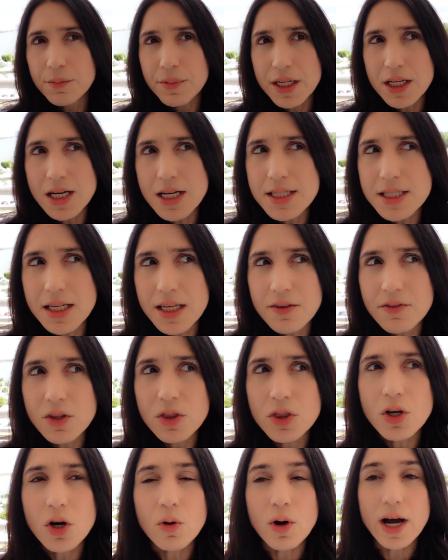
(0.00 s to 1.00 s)
because
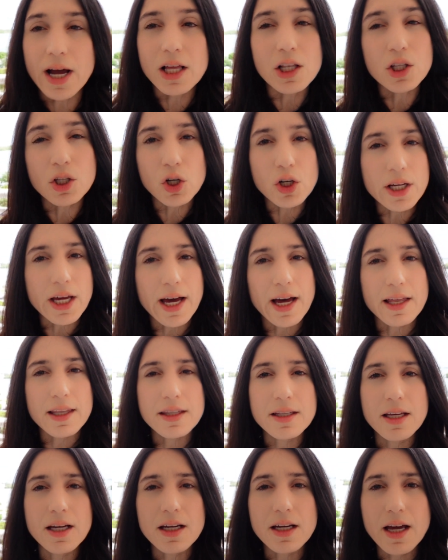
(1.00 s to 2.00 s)
even though I look
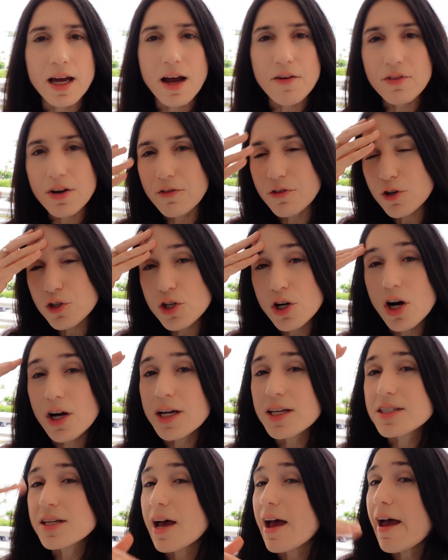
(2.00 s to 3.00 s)
ethnic, if you're
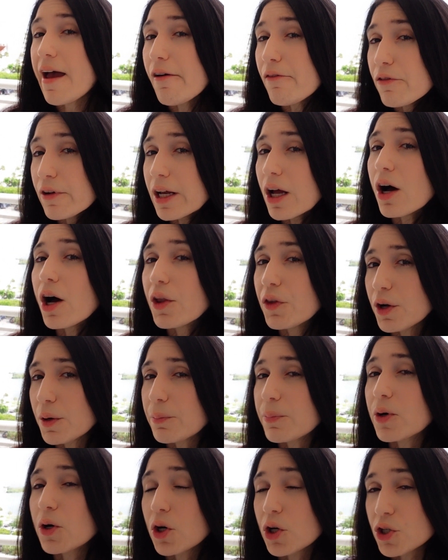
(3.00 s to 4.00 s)
talking to every
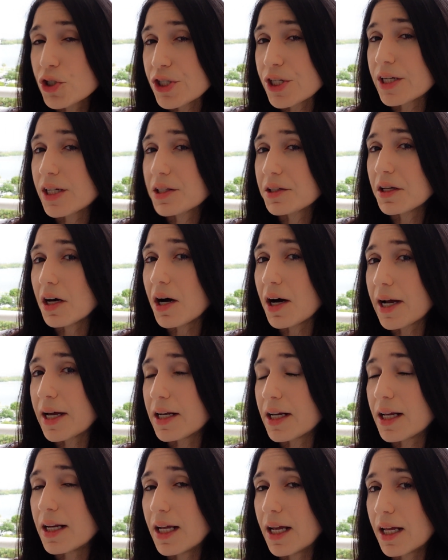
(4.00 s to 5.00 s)
other person in
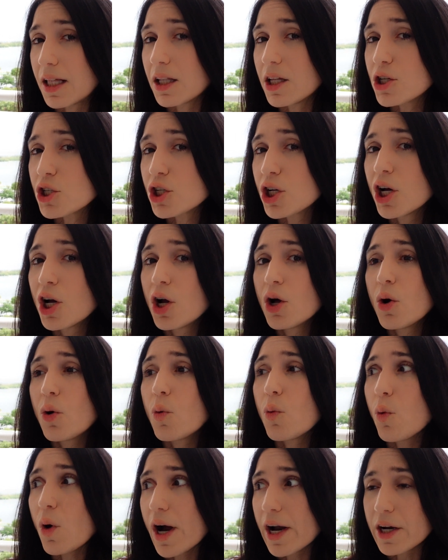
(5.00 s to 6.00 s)
line in English,
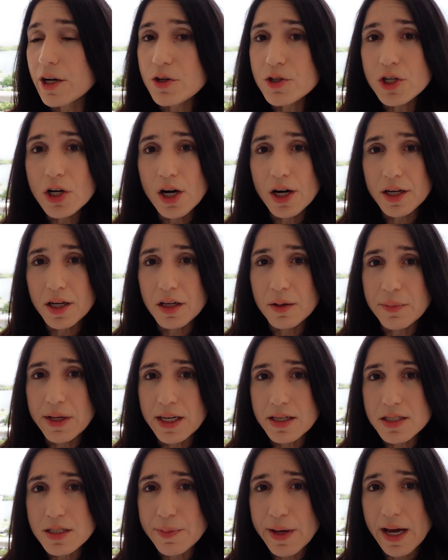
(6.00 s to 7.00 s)
why are you talking to
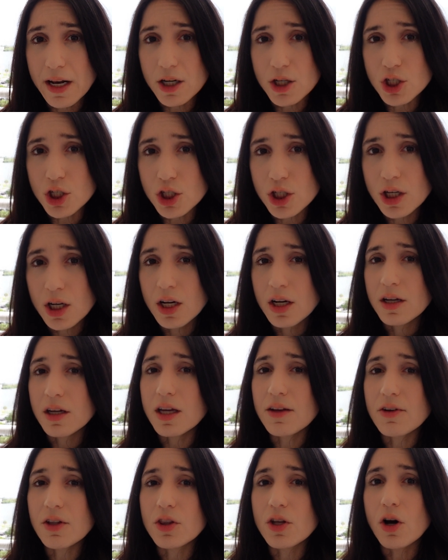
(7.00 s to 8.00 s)
me in Spanish?
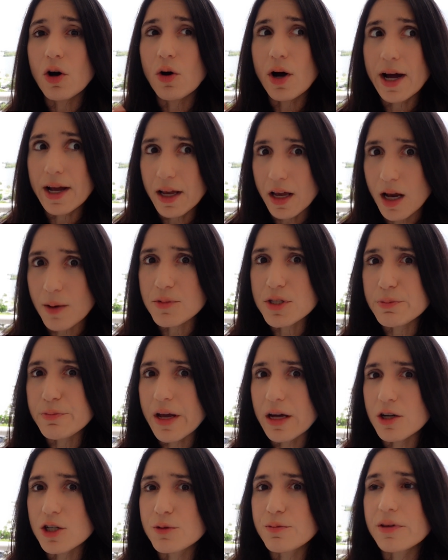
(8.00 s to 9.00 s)
Even though I am
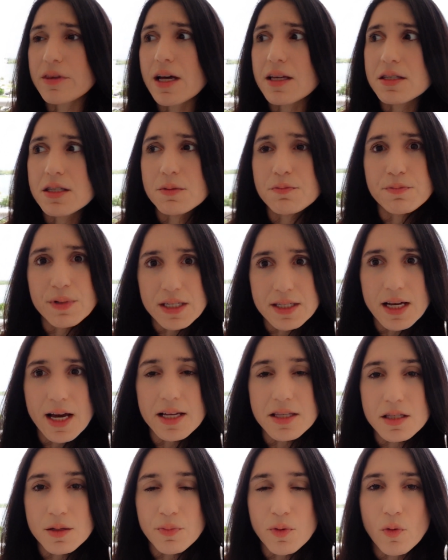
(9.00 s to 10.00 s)
Spanish, but that's
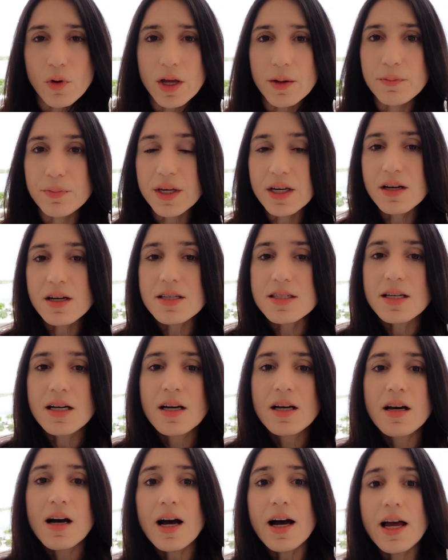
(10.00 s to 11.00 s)
besides the point because
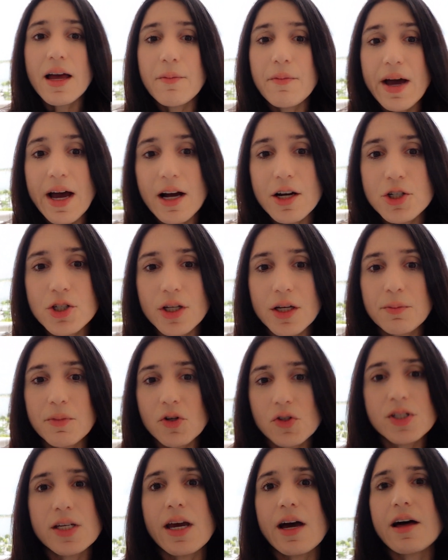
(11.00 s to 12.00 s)
I am actually
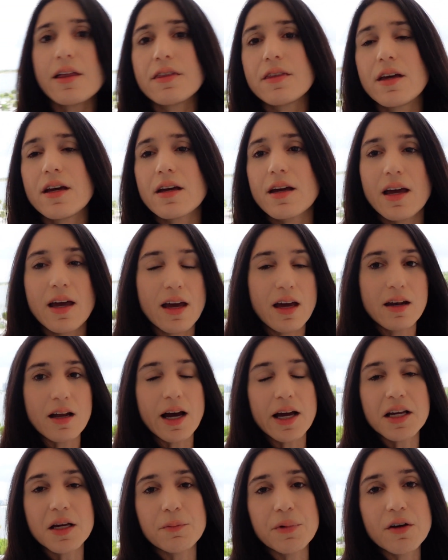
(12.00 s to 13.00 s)
multi-ethnic and
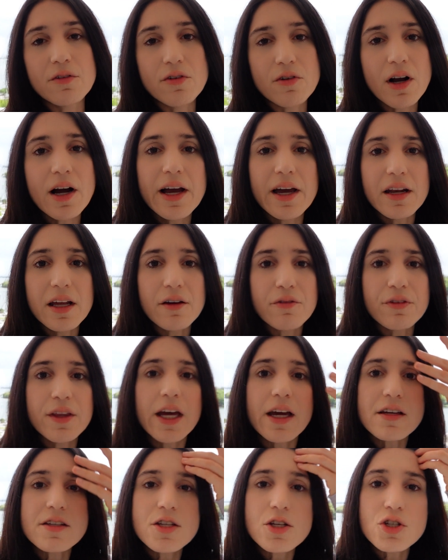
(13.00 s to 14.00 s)
I could be a variety of
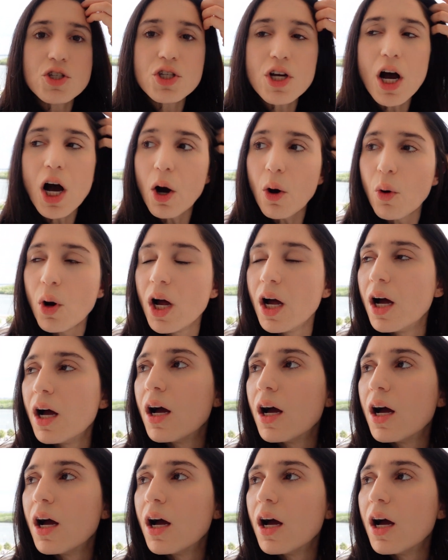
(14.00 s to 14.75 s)
things. So